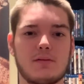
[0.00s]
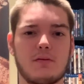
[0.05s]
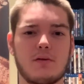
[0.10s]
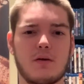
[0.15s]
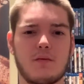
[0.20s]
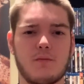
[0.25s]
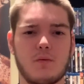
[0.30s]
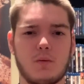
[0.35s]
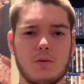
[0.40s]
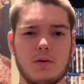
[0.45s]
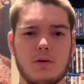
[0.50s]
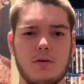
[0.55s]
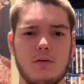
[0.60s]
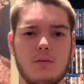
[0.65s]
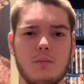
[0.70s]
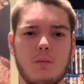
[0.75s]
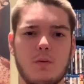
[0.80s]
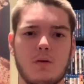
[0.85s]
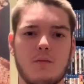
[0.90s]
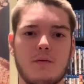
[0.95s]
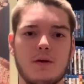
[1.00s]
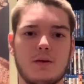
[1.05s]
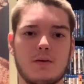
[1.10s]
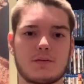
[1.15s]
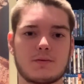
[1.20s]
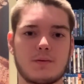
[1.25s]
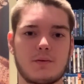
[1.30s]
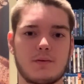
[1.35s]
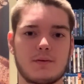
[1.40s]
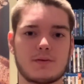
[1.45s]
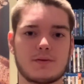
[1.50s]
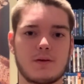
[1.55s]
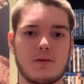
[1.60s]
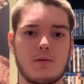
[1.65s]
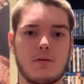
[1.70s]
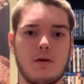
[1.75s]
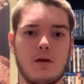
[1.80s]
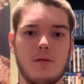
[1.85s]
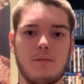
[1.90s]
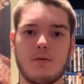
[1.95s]
Looking forward to doing more videos really
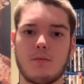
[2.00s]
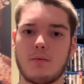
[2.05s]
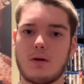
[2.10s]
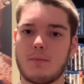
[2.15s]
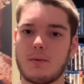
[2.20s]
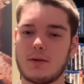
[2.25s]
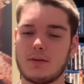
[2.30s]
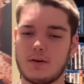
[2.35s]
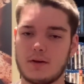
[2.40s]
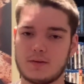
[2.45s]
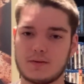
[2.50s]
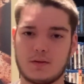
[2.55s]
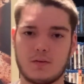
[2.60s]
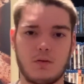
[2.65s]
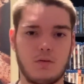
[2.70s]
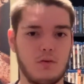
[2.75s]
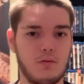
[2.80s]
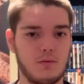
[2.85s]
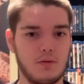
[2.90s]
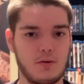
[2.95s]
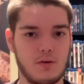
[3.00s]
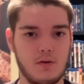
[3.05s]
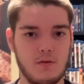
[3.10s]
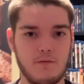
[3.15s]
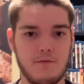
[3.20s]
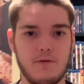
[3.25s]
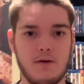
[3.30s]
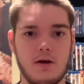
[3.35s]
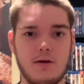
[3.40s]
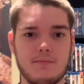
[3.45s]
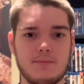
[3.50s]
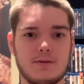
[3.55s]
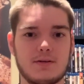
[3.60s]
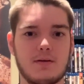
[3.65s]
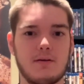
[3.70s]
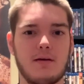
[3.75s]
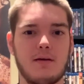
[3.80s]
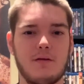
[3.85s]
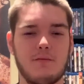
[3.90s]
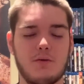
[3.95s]
soon. And if you want my thoughts on old or new films,
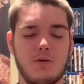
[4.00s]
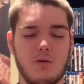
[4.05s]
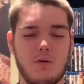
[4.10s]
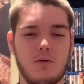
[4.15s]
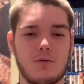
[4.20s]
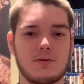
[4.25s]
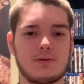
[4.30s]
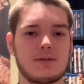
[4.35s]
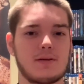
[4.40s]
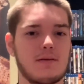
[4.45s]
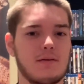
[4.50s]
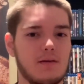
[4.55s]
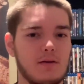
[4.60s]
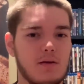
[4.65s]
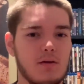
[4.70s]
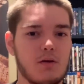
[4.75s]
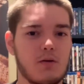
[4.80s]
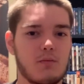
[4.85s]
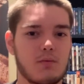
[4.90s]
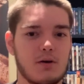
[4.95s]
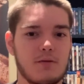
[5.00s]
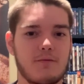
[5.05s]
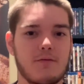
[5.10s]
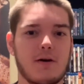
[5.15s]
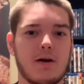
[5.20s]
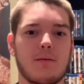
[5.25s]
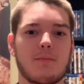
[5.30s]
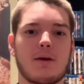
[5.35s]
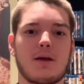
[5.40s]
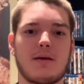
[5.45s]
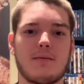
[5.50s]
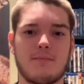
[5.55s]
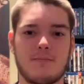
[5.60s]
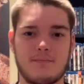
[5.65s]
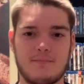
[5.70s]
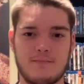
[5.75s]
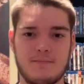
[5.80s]
of course, you know where to find me.